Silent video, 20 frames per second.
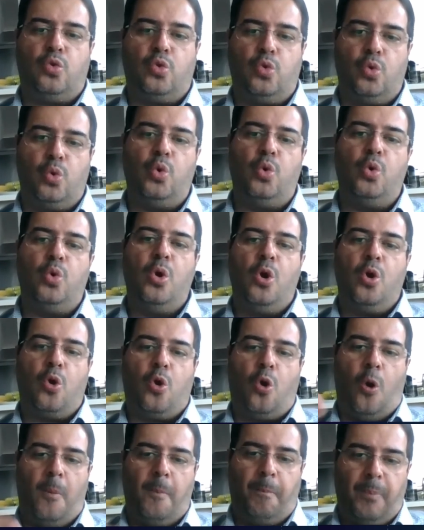do
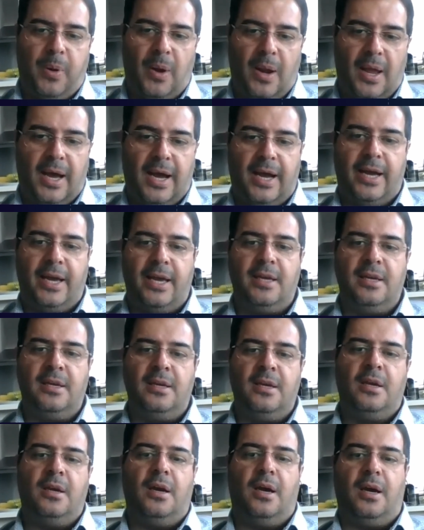comply
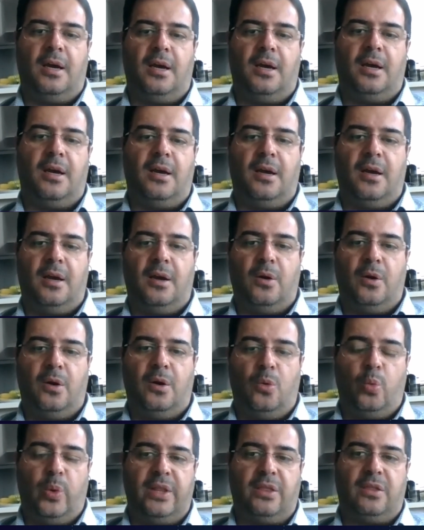
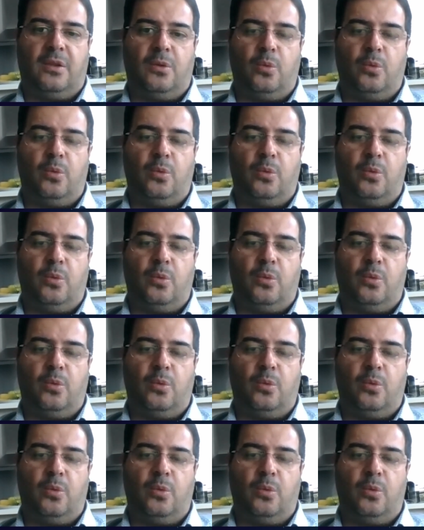with